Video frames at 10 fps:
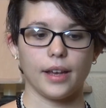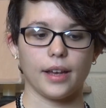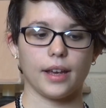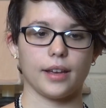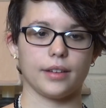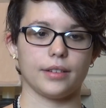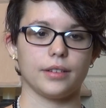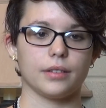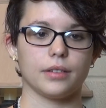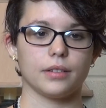
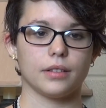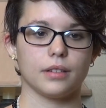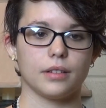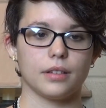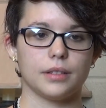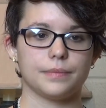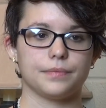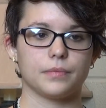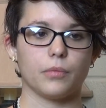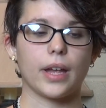and
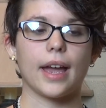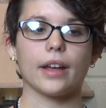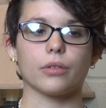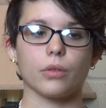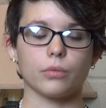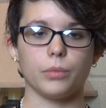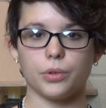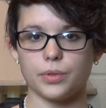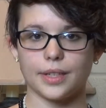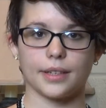we had our own
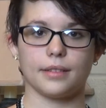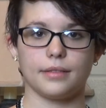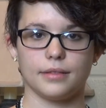music.